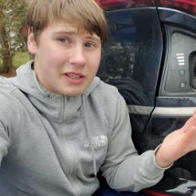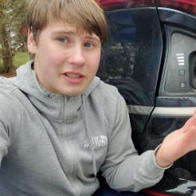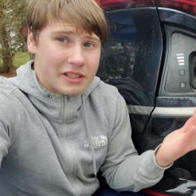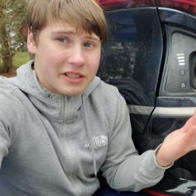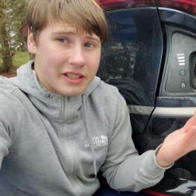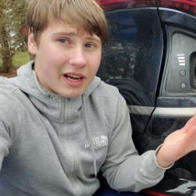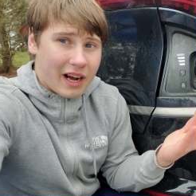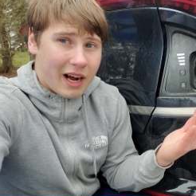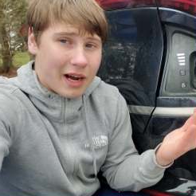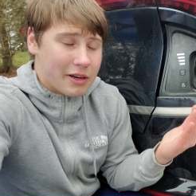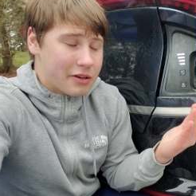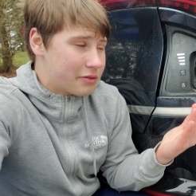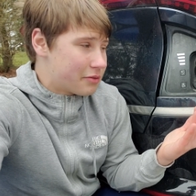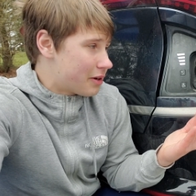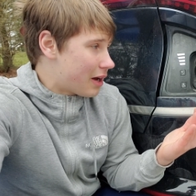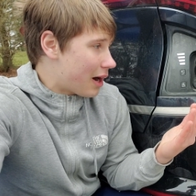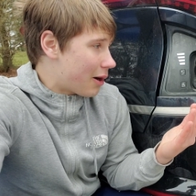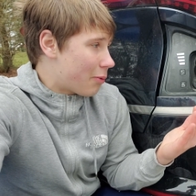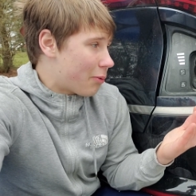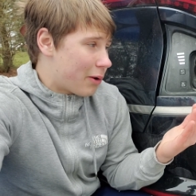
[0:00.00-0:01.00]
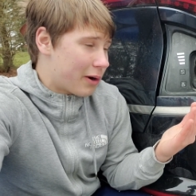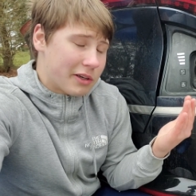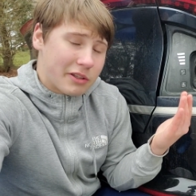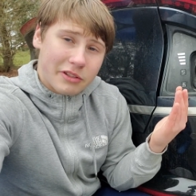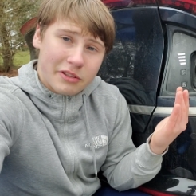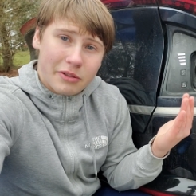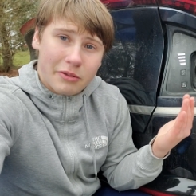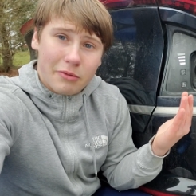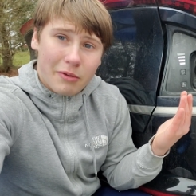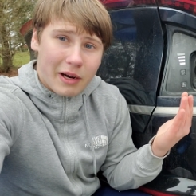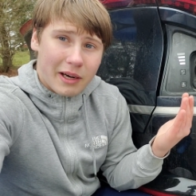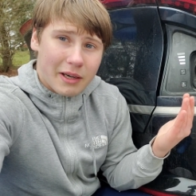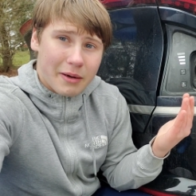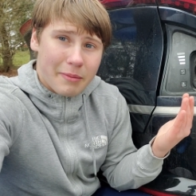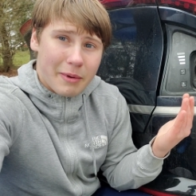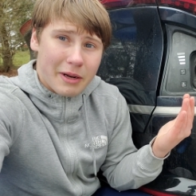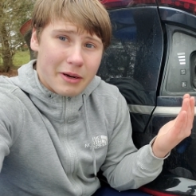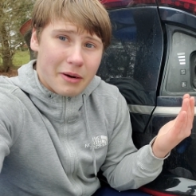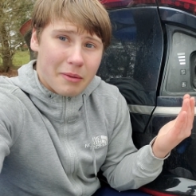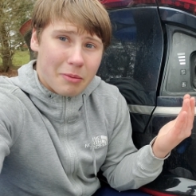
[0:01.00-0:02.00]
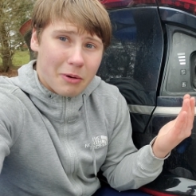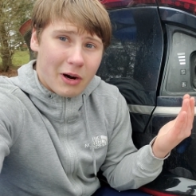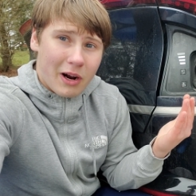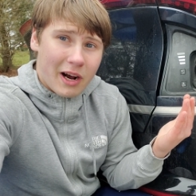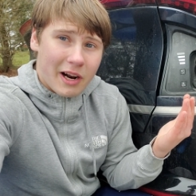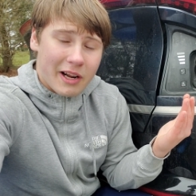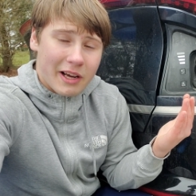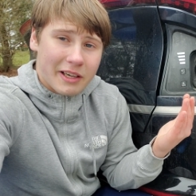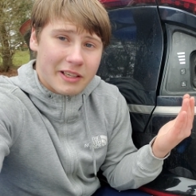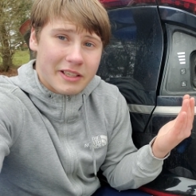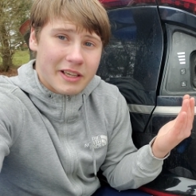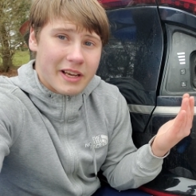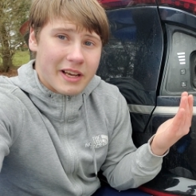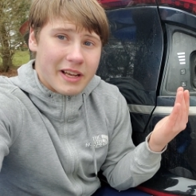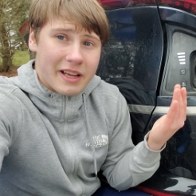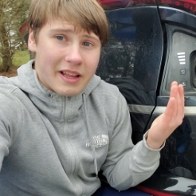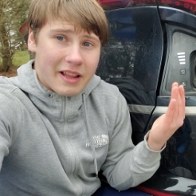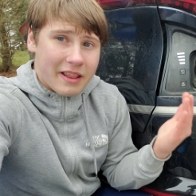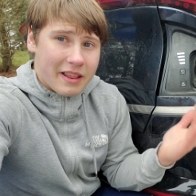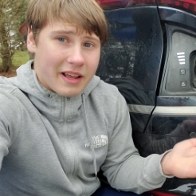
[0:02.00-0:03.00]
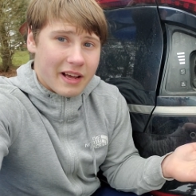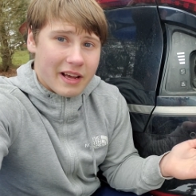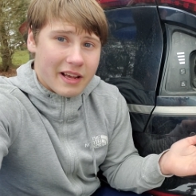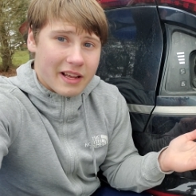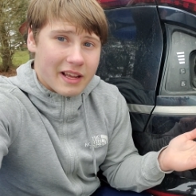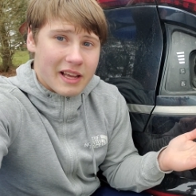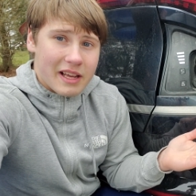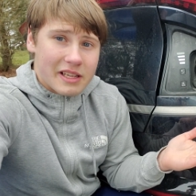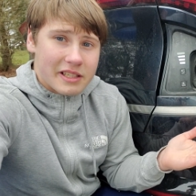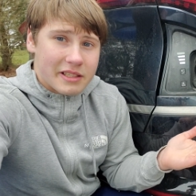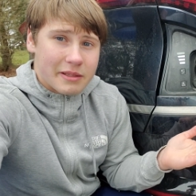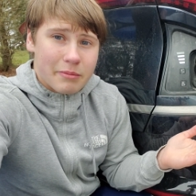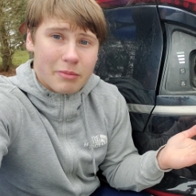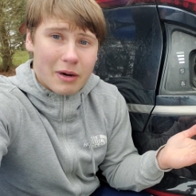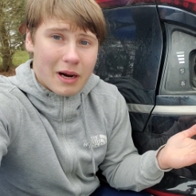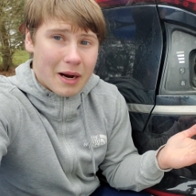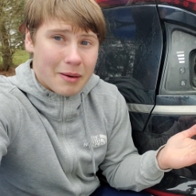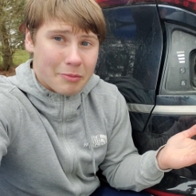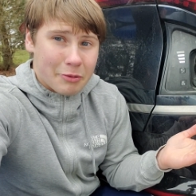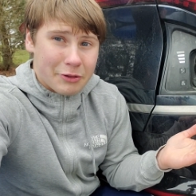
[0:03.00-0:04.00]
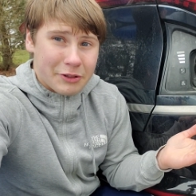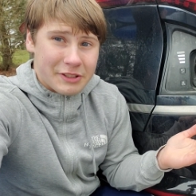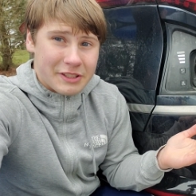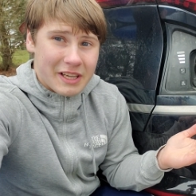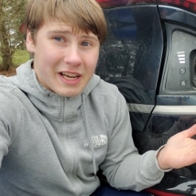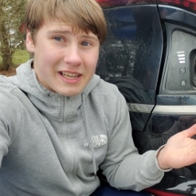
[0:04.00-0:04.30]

because I do not want to recommend a product that isn't properly